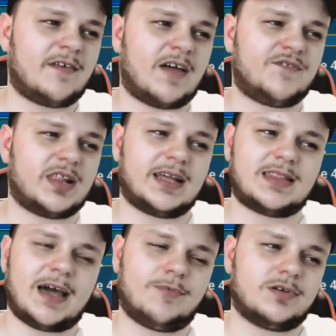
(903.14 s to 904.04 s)
feel like
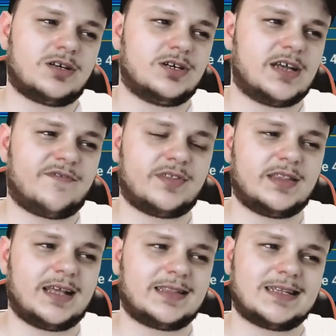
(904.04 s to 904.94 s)
that one could definitely,
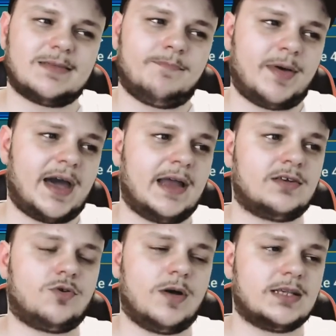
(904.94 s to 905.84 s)
like, that's a bad
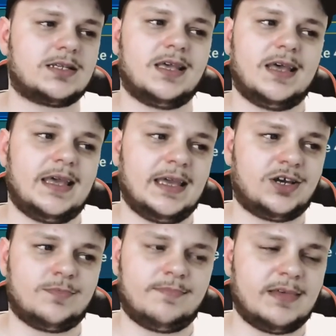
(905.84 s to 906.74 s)
quest. It
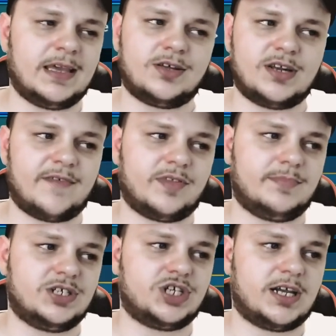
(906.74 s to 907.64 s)
could definitely
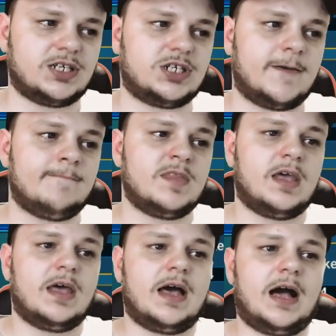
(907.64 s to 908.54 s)
be changed.
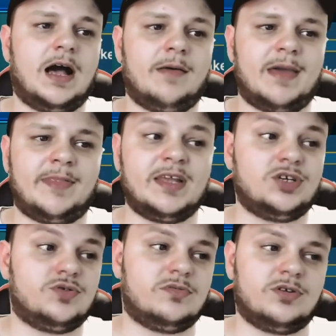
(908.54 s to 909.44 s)
And then
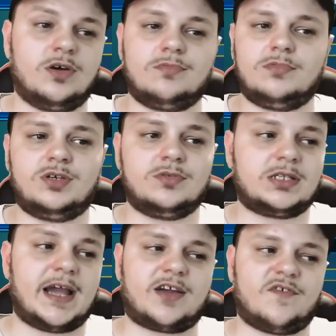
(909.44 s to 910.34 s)
you
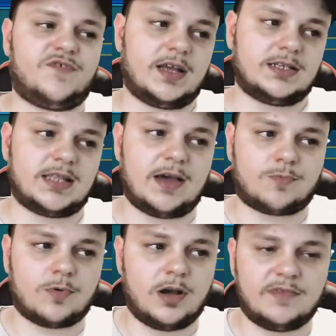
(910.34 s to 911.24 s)
sacrifice that
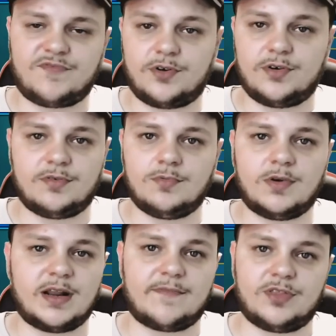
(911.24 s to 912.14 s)
run for
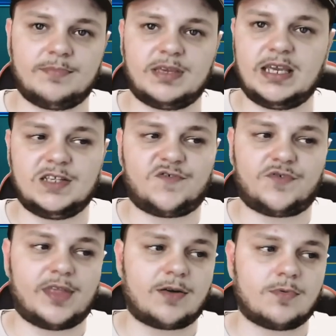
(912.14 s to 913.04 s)
whatever them keys for
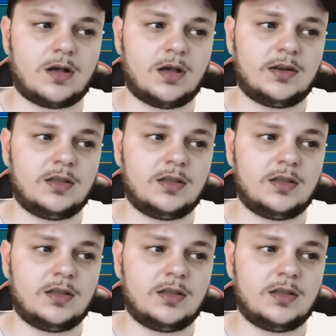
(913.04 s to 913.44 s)
that run,